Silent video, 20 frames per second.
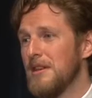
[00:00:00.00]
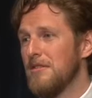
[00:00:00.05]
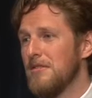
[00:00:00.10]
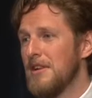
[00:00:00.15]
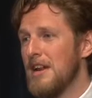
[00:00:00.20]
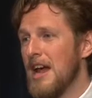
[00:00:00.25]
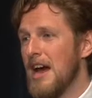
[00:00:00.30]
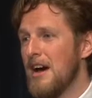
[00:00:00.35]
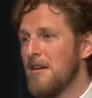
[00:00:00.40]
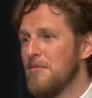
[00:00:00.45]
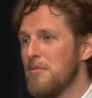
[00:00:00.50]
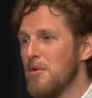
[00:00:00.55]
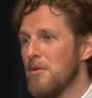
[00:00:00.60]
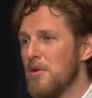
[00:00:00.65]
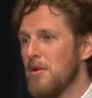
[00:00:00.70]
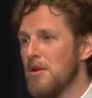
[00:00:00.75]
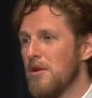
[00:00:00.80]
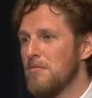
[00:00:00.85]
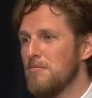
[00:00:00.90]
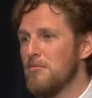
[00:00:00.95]
are now
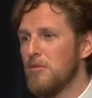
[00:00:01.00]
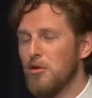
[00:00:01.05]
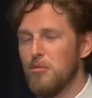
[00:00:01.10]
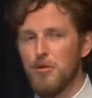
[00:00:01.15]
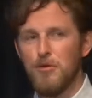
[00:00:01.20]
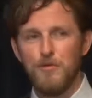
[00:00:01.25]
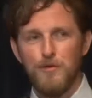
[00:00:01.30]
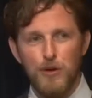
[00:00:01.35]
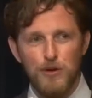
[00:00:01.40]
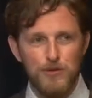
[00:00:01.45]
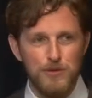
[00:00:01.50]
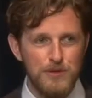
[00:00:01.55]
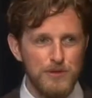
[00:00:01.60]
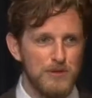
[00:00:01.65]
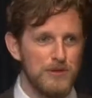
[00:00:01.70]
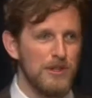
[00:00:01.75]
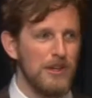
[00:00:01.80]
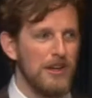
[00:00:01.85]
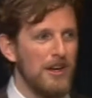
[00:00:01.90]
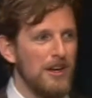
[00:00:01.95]
more mobile
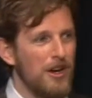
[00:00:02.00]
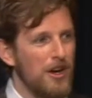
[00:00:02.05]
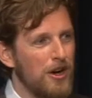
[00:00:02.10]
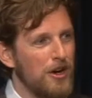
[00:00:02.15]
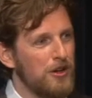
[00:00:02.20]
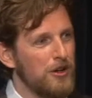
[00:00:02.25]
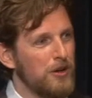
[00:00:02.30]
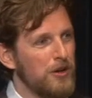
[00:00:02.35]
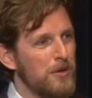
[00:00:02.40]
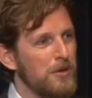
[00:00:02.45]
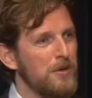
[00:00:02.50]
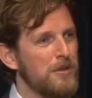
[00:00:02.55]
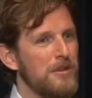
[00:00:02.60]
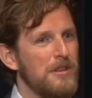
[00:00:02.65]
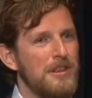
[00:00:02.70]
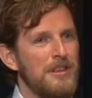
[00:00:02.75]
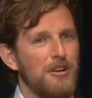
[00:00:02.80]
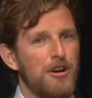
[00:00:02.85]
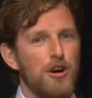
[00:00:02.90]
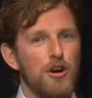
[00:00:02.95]
phones on Earth
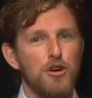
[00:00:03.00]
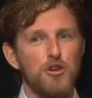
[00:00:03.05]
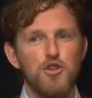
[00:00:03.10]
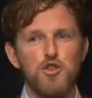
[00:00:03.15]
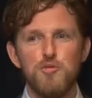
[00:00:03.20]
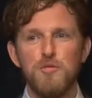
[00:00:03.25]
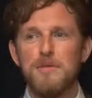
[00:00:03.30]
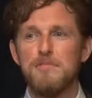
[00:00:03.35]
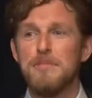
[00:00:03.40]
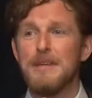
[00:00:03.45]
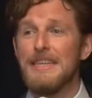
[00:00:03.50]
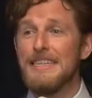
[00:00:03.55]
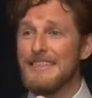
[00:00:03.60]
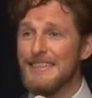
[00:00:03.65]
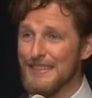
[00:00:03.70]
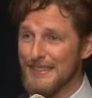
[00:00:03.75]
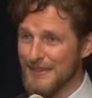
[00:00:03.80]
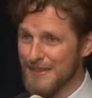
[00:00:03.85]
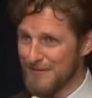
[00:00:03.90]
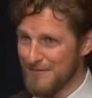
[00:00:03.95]
than there are human
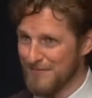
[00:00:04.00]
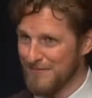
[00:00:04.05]
beings.